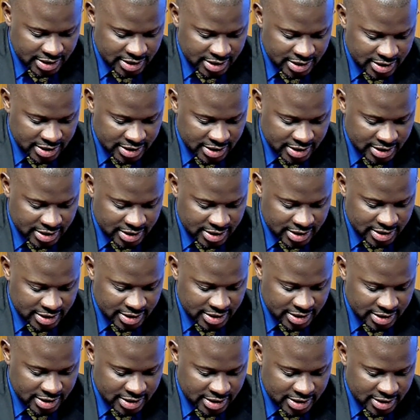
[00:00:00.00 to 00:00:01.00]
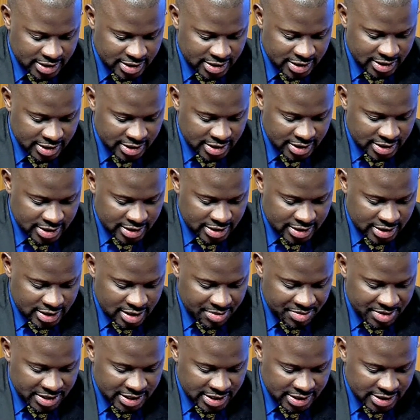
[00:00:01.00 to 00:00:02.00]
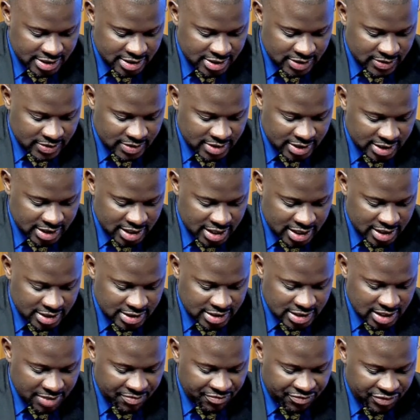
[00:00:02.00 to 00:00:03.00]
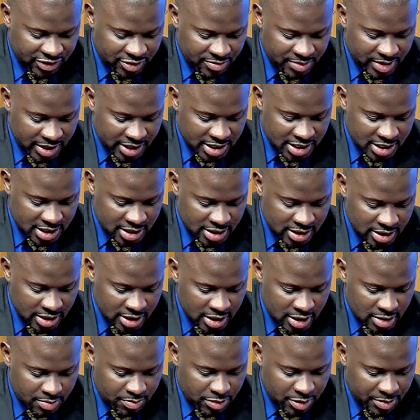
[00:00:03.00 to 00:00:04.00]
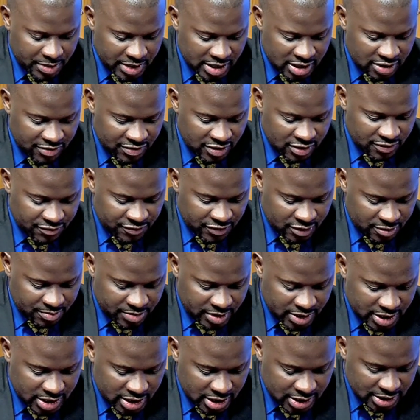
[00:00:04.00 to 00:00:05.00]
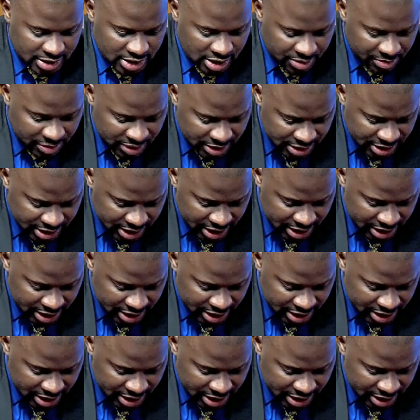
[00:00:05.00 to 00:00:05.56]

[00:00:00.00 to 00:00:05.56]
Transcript: Uh, let me just look at uh, some feedback here. People giving feedback here.